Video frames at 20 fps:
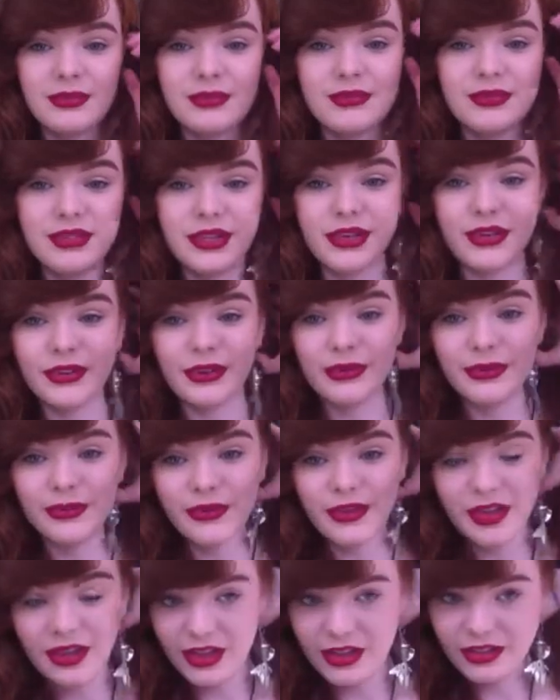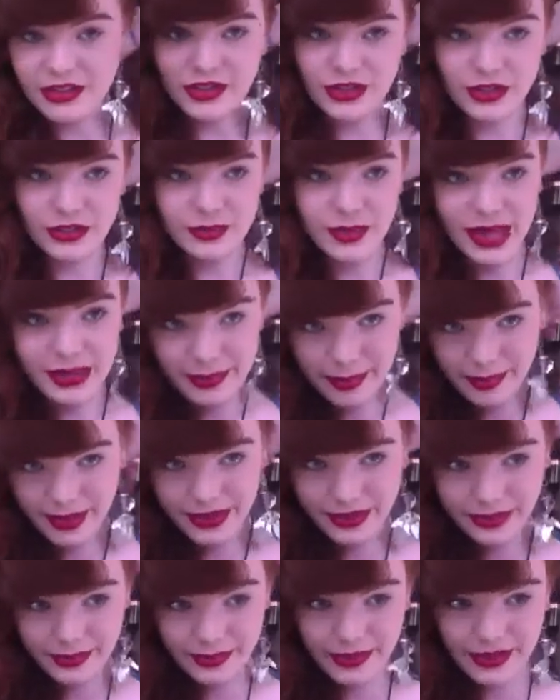So I just use baby
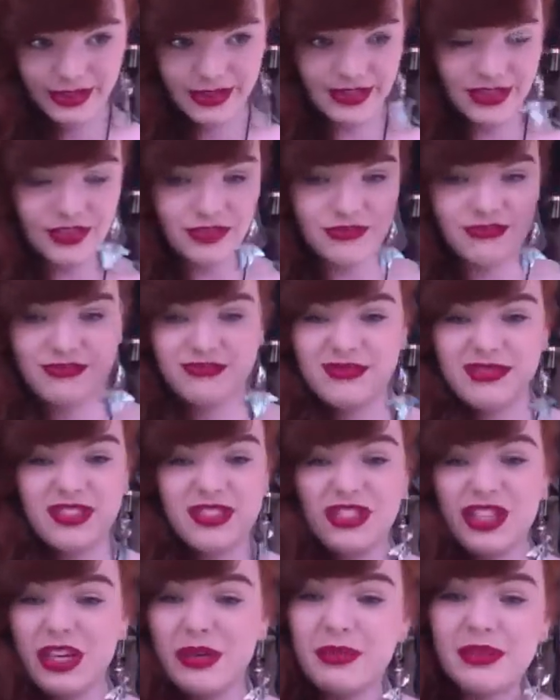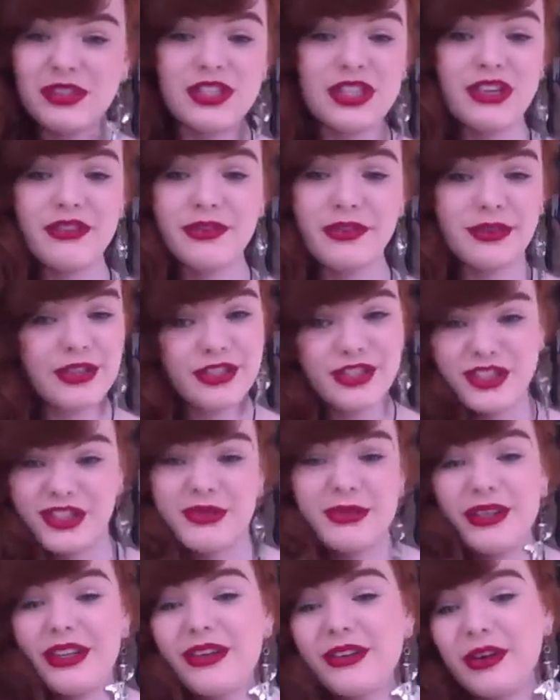powder because it's cheap, it's cheerful, and it's just
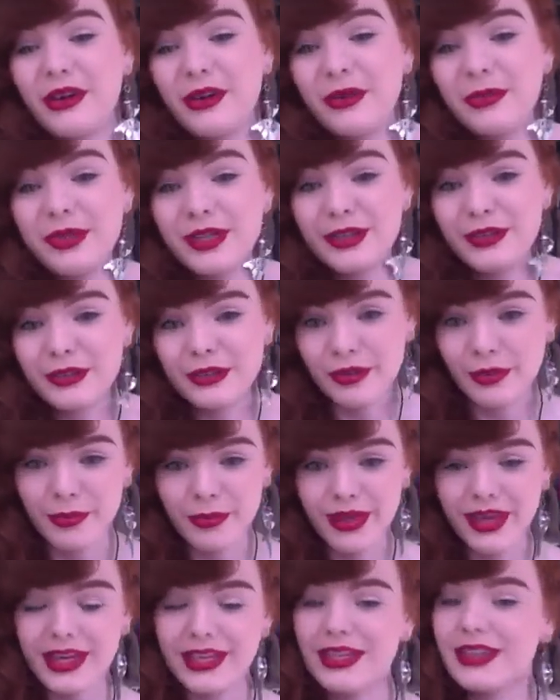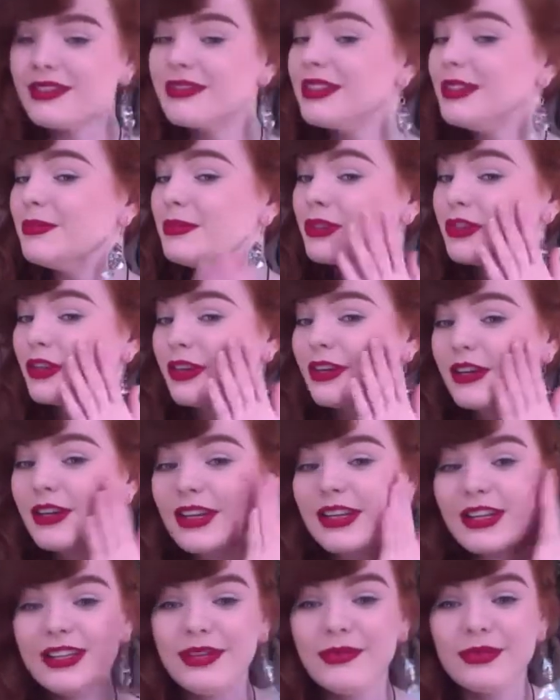going to be used on me, and it seems to
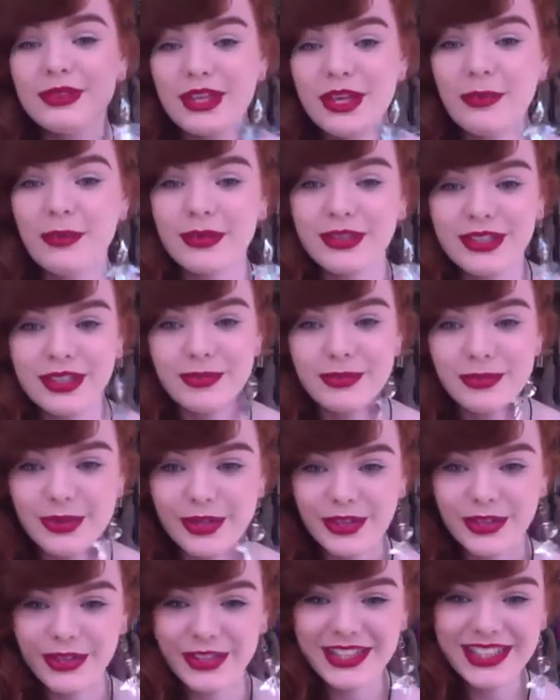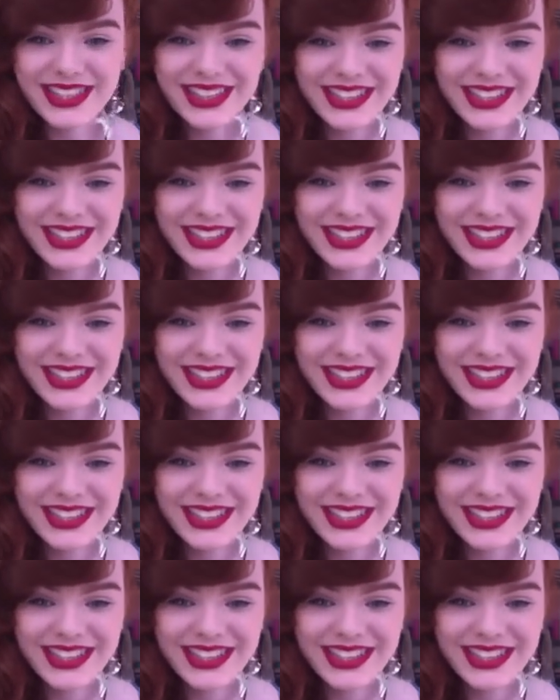keep my skin pretty good.